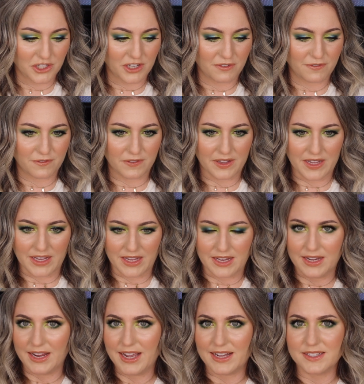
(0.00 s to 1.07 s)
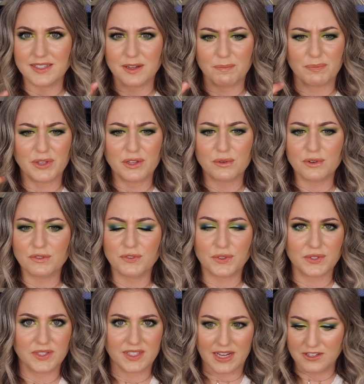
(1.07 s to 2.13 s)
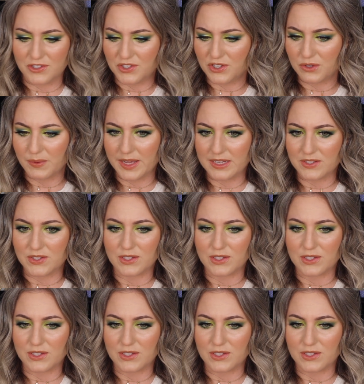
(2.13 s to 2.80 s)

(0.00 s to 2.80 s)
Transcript: If it has a beautiful scent to it,